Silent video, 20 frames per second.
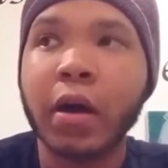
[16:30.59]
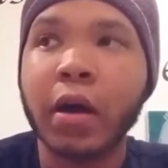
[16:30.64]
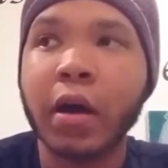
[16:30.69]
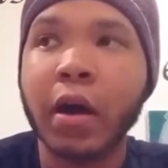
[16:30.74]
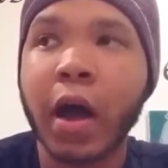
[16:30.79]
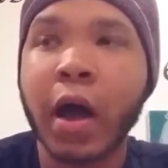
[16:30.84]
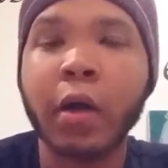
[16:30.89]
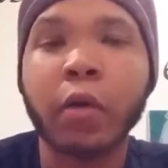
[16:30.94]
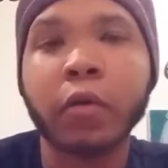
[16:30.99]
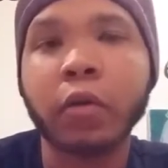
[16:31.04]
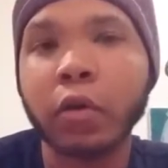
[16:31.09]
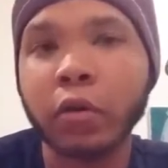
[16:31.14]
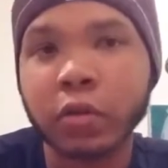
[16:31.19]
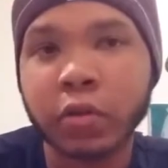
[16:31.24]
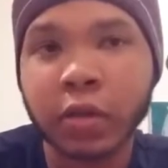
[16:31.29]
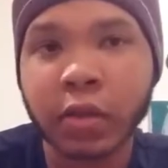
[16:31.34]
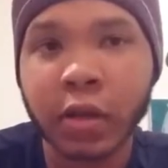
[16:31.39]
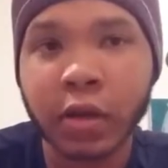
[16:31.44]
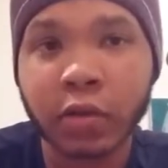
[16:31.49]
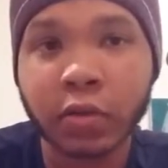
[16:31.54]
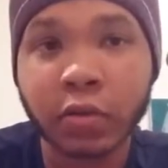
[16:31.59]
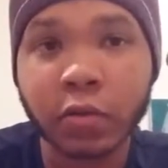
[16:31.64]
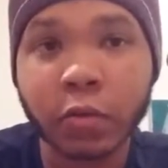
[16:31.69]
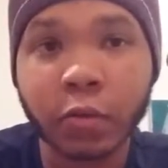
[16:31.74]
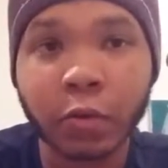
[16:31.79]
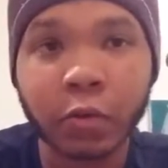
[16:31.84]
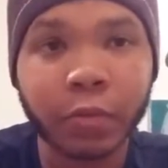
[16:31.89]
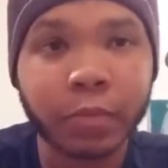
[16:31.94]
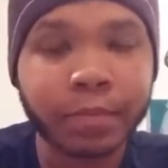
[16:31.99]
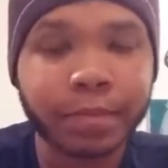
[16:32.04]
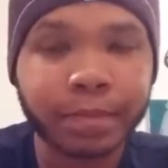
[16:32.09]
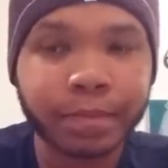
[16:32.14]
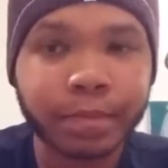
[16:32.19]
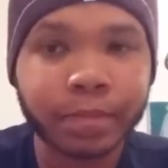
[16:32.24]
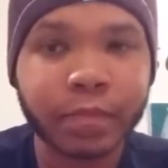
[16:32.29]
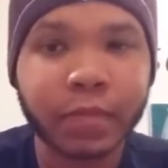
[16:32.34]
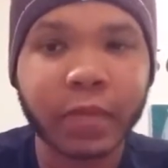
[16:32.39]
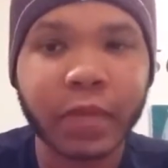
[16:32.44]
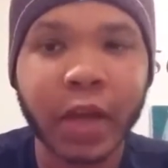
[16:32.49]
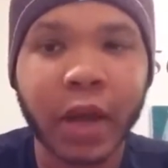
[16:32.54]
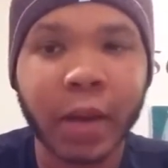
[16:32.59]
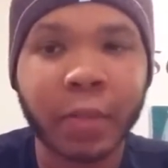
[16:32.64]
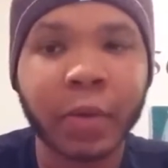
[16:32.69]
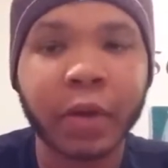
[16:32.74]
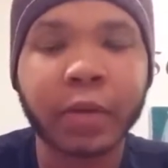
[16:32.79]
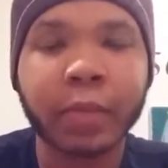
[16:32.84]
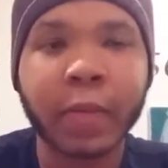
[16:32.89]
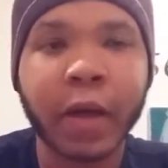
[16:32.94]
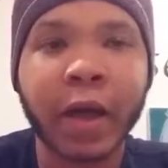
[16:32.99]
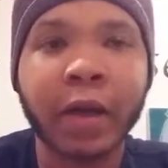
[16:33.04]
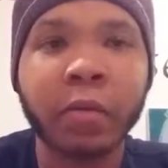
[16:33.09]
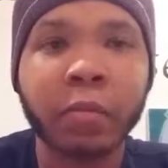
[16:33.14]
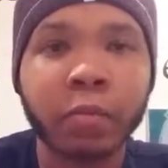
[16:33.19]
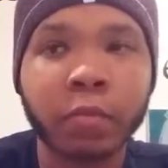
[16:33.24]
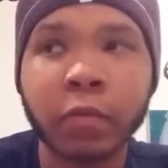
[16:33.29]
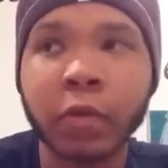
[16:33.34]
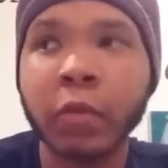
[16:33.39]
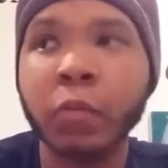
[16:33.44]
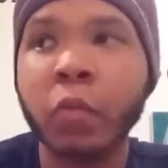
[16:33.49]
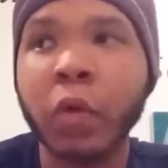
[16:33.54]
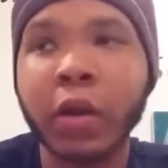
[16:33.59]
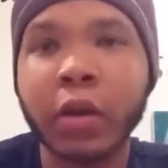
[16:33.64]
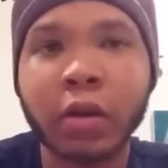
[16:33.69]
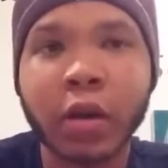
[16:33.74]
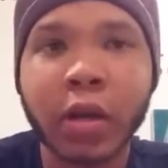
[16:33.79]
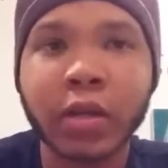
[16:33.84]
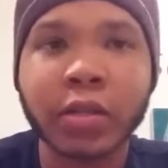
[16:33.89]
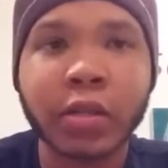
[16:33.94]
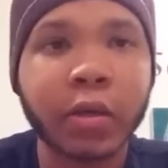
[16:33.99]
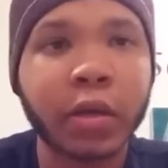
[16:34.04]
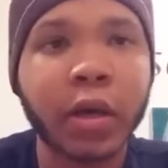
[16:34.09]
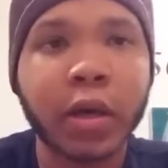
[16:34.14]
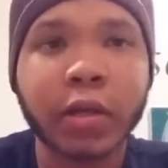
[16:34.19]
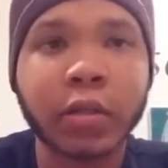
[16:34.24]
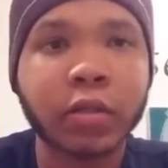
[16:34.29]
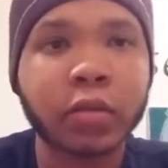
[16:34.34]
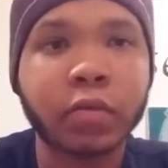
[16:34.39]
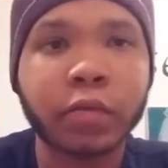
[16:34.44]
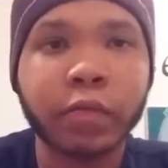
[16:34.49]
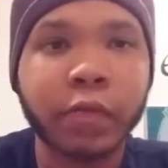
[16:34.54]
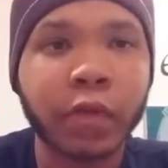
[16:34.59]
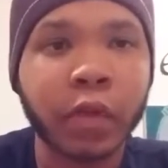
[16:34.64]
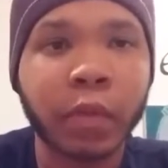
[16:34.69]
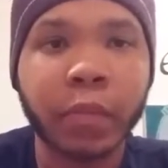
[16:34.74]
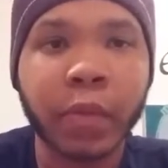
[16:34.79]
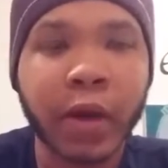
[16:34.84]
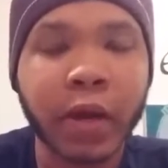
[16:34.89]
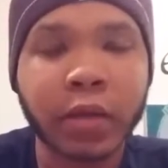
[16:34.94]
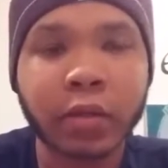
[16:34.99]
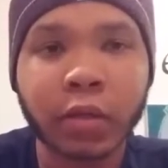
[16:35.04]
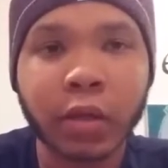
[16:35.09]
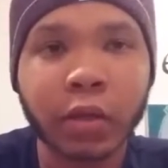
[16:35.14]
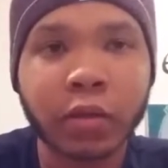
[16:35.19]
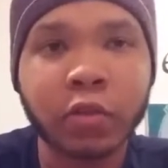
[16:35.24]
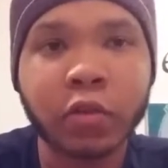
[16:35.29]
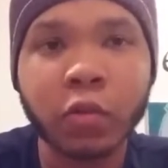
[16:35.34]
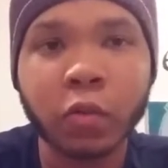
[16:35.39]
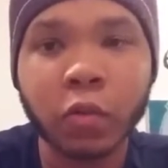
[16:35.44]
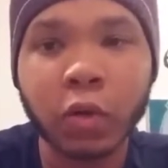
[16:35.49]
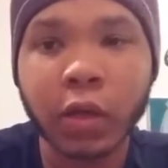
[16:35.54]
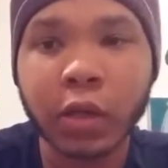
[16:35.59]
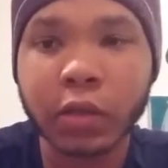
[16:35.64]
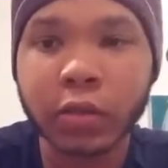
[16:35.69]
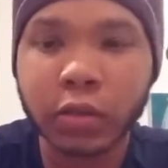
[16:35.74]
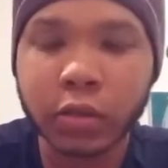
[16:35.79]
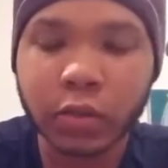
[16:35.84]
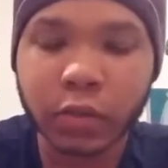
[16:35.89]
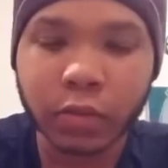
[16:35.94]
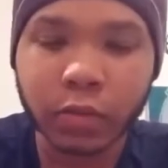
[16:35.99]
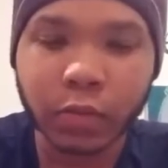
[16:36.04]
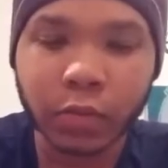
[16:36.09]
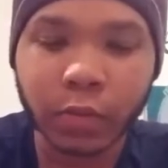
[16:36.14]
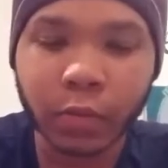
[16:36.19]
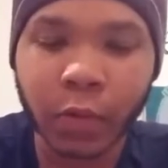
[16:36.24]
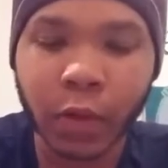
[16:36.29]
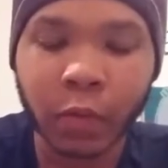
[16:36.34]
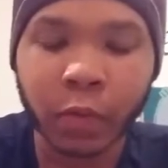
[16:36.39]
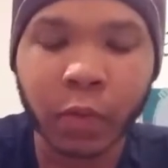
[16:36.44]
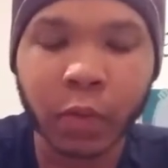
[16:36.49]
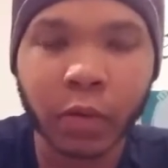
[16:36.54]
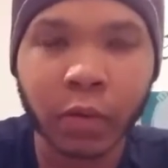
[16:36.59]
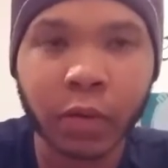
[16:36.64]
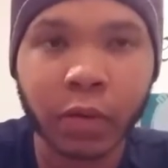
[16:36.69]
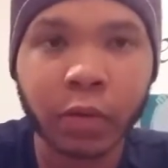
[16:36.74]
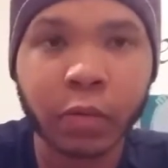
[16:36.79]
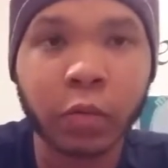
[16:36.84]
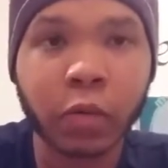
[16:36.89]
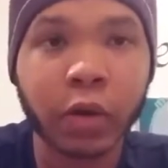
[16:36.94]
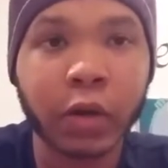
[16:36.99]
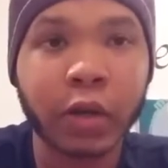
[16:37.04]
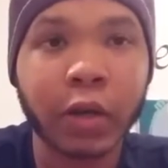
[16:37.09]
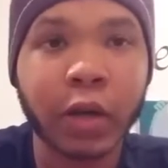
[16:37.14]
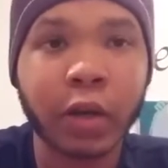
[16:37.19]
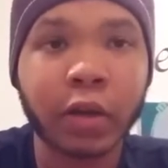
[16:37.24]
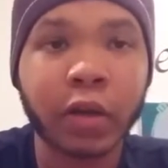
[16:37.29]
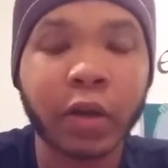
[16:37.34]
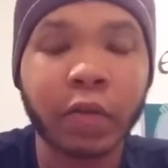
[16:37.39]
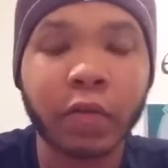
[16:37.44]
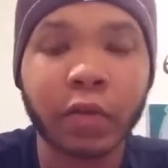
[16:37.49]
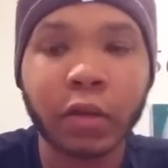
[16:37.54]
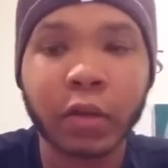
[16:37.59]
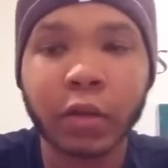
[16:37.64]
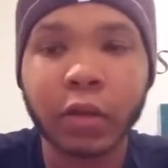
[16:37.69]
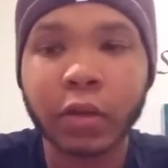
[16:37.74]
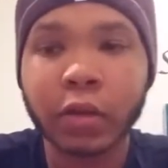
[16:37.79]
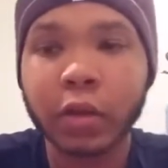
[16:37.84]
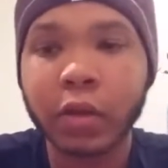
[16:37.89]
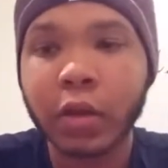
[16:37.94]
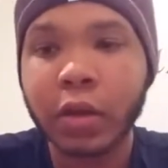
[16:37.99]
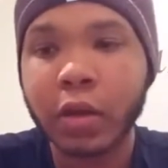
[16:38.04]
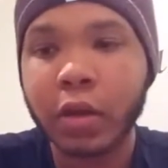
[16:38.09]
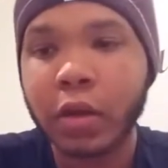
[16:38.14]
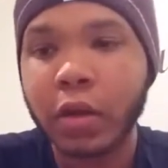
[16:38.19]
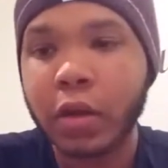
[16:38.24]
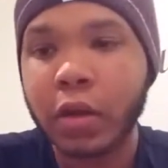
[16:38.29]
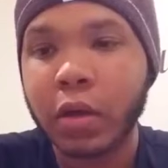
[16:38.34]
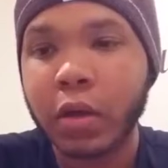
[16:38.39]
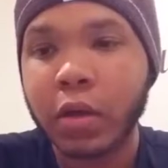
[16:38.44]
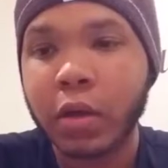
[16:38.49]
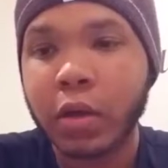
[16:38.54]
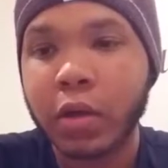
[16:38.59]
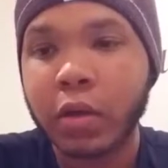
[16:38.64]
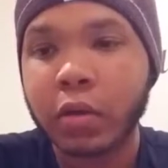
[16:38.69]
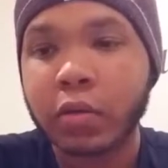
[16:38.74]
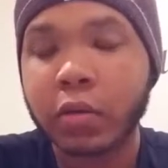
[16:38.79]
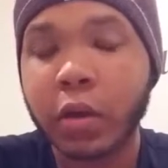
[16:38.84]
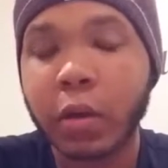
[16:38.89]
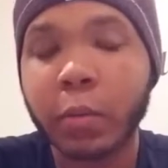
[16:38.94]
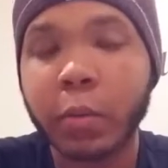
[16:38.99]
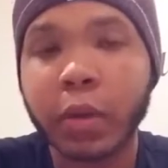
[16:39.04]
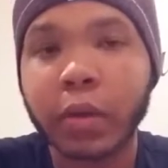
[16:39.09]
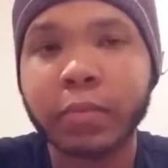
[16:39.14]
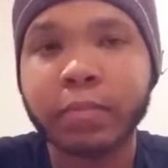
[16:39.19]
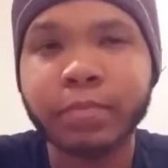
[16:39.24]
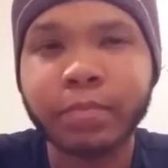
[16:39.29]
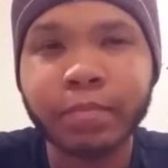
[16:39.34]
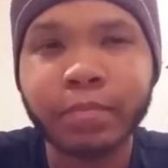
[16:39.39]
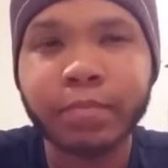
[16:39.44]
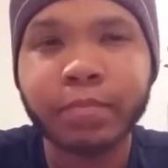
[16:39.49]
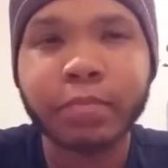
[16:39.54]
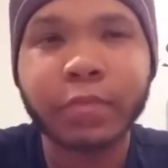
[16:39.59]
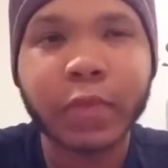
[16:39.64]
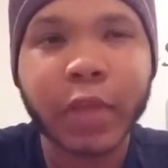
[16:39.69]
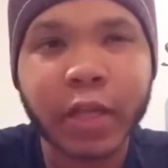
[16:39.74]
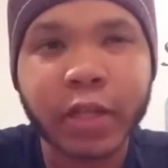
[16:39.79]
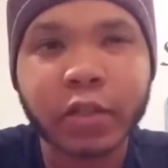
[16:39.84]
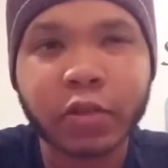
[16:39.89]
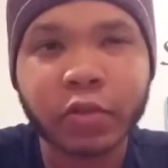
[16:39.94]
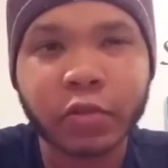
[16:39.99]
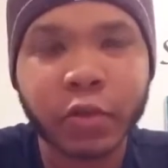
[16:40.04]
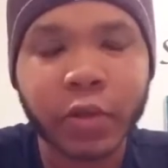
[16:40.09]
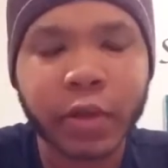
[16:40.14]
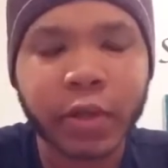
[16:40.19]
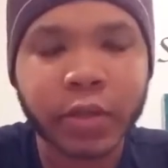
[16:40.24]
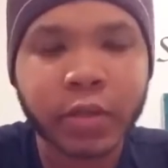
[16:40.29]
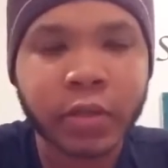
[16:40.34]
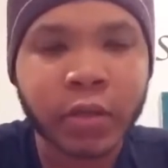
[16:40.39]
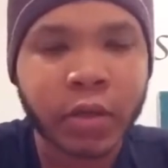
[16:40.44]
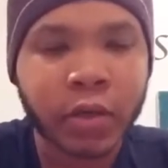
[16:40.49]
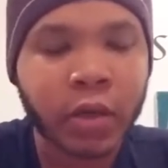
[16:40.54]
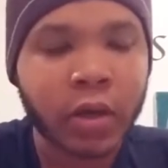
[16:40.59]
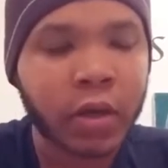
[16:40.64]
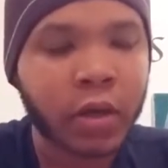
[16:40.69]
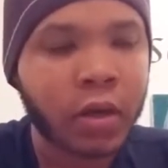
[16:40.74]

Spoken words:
I don't go to their school. I went in as a guest for the past like 2 weeks while we were working out and everything. So I'm like, that's strange.